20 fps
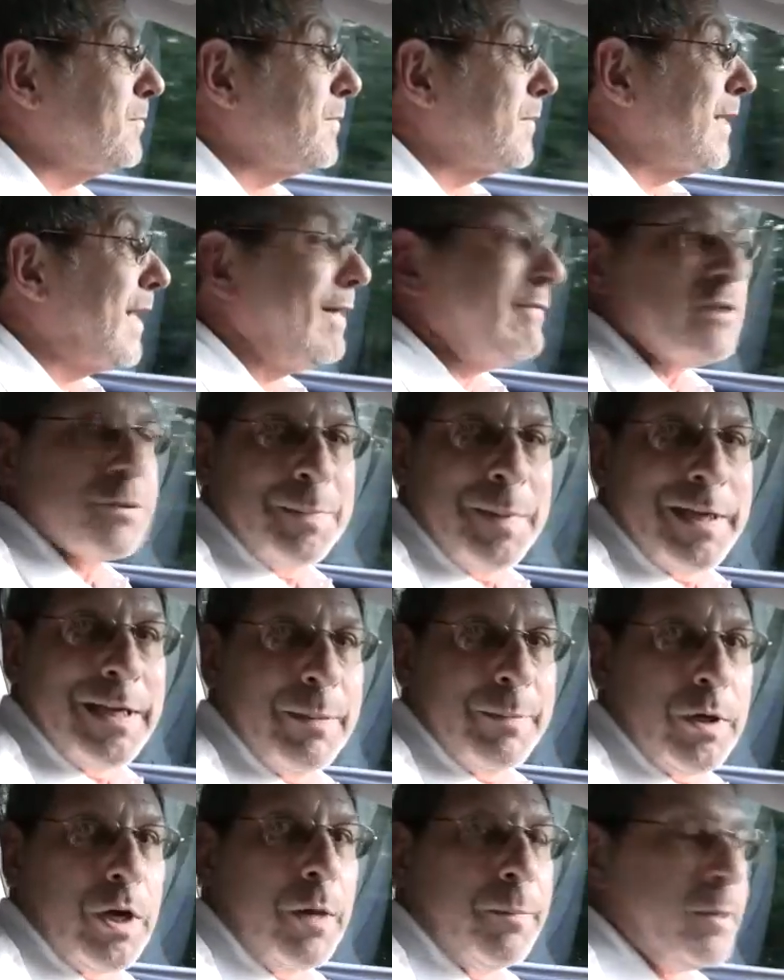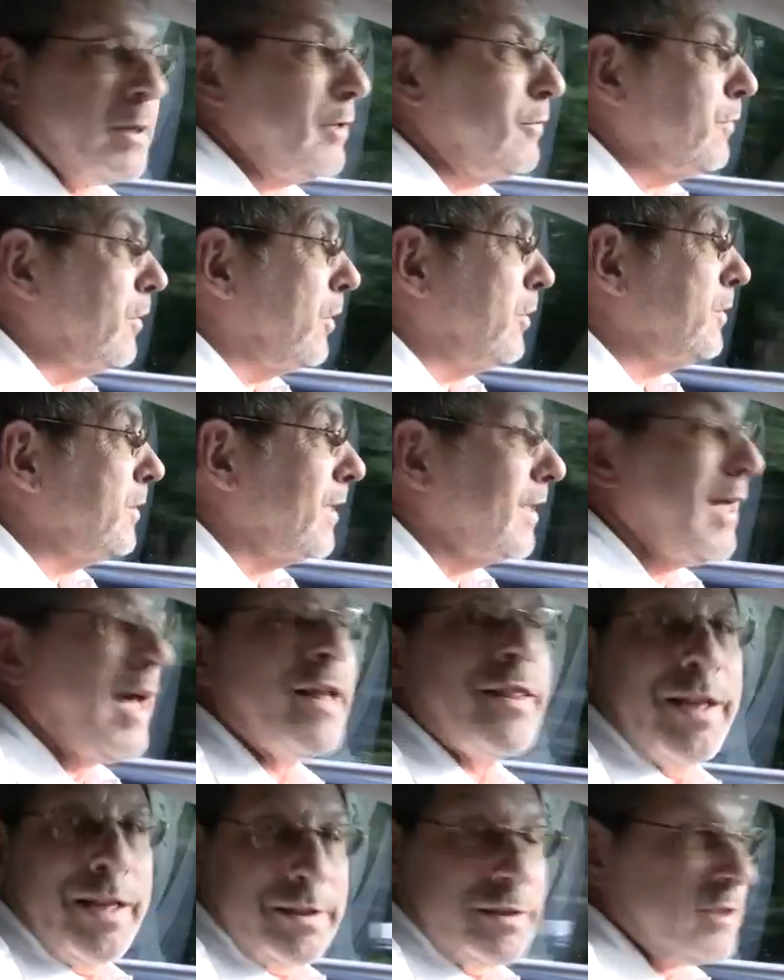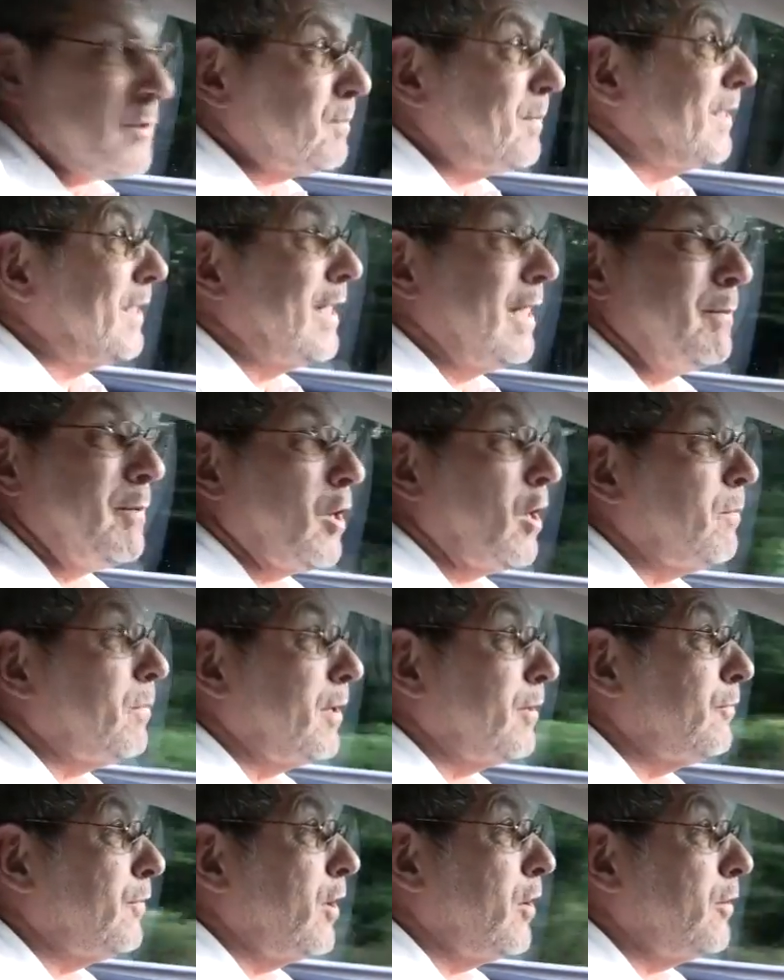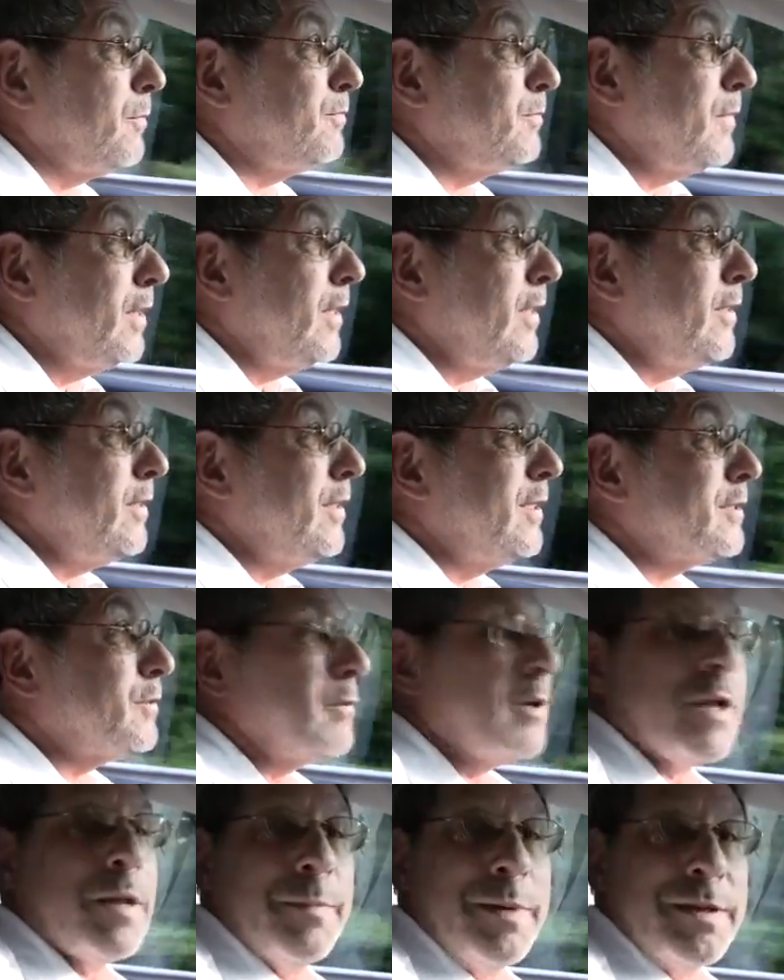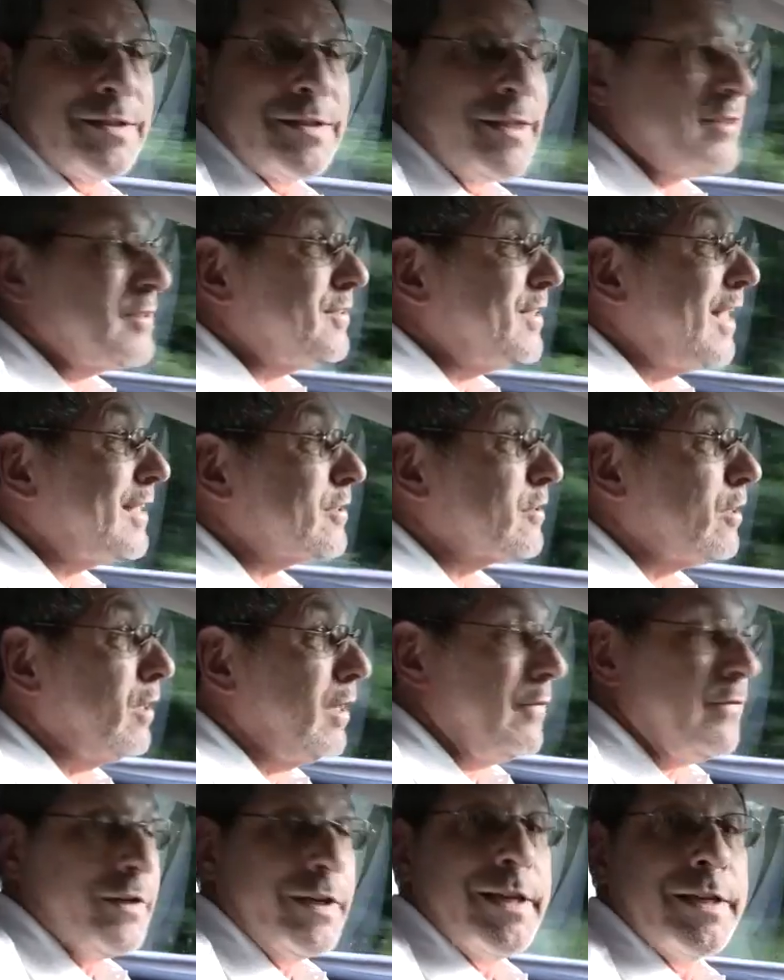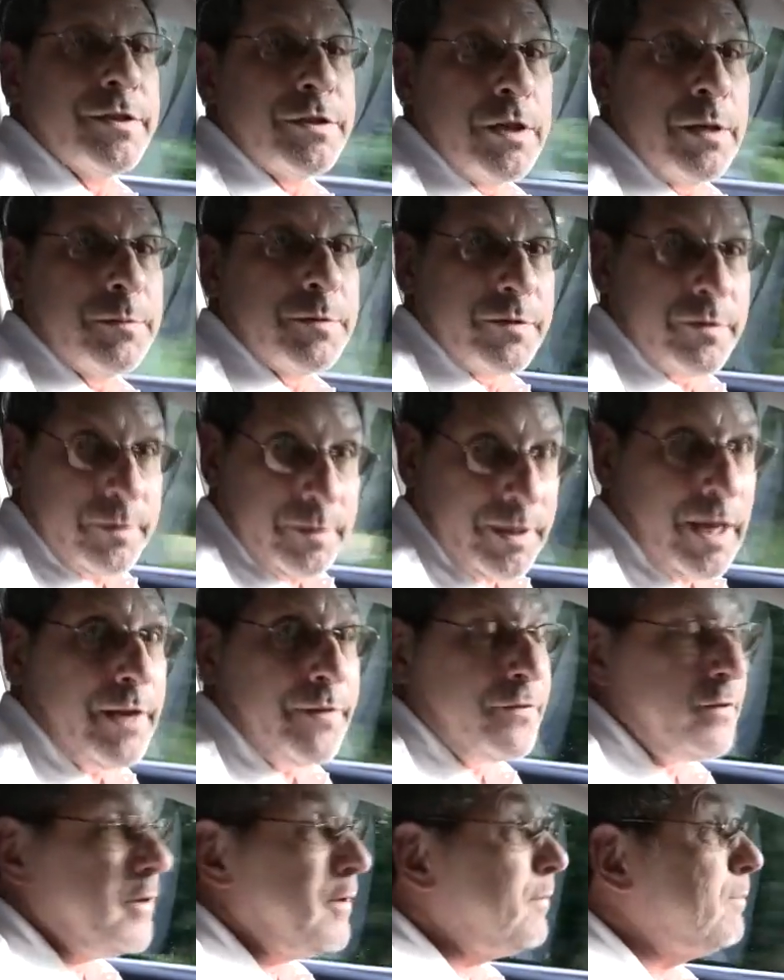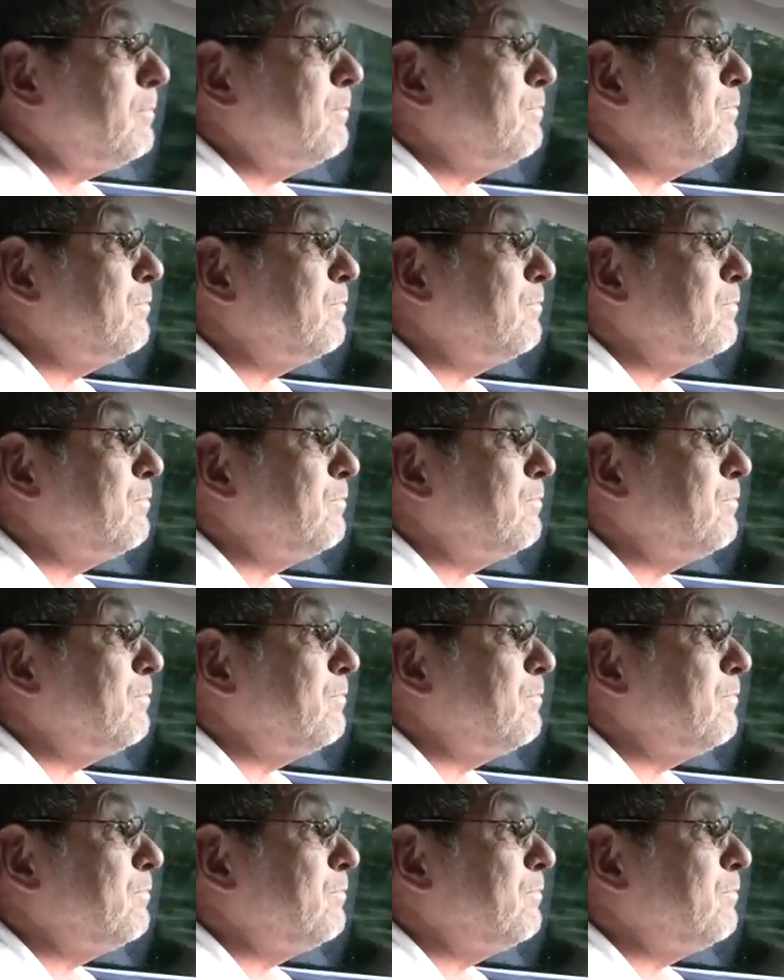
could have a speed limit on pit road, and I think the speed limit on pit road is one of the things NASCAR ever did in terms of safety.